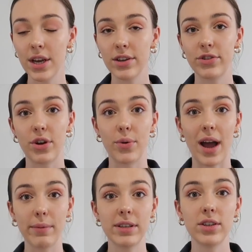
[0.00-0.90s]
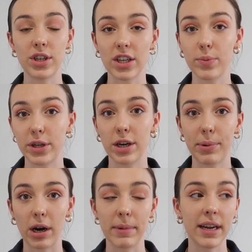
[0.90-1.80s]
So I would suggest when you're
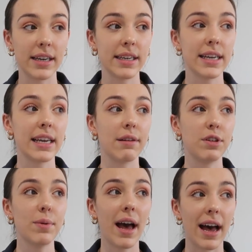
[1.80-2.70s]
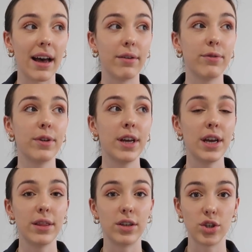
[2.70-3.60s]
apartment hunting, if you have
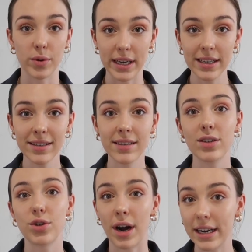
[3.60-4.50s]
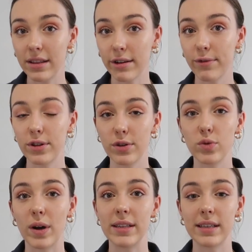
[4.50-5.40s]
the choice, try and look for those
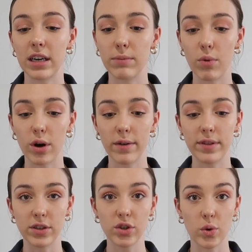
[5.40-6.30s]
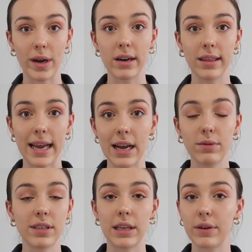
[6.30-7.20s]
ones that are more of the square
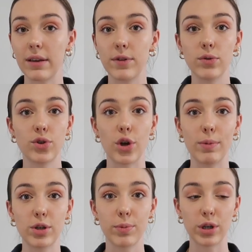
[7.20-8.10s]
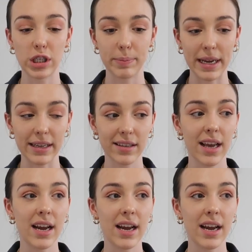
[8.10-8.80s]
layouts. They'll give you so much more space.